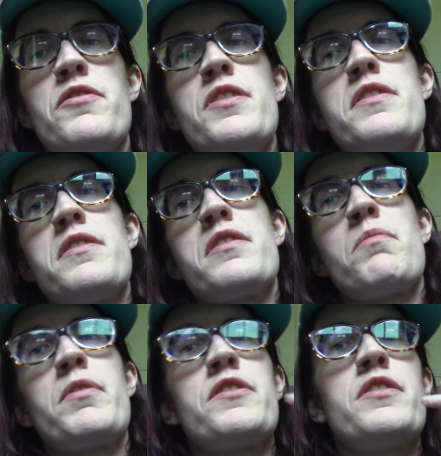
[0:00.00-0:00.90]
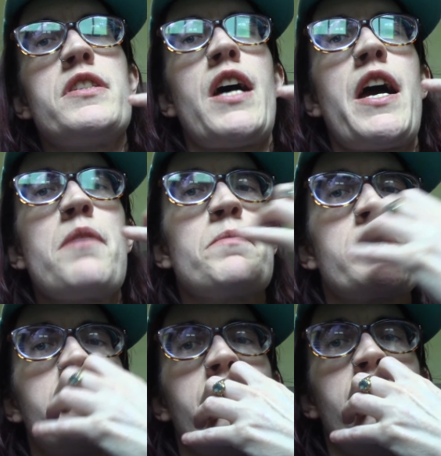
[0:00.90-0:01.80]
Jesus a bunch of
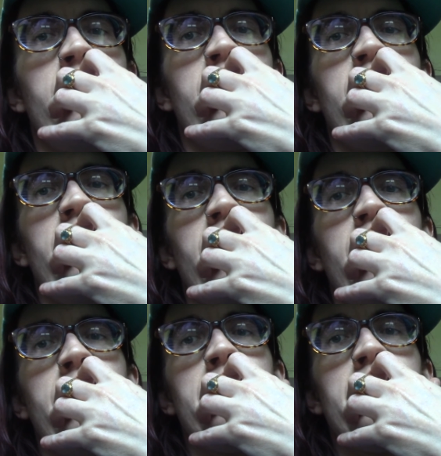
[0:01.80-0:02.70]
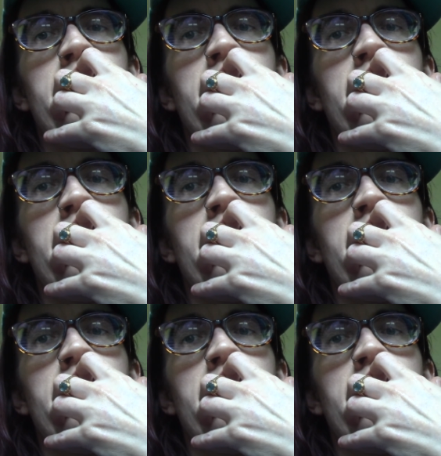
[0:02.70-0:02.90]
times. And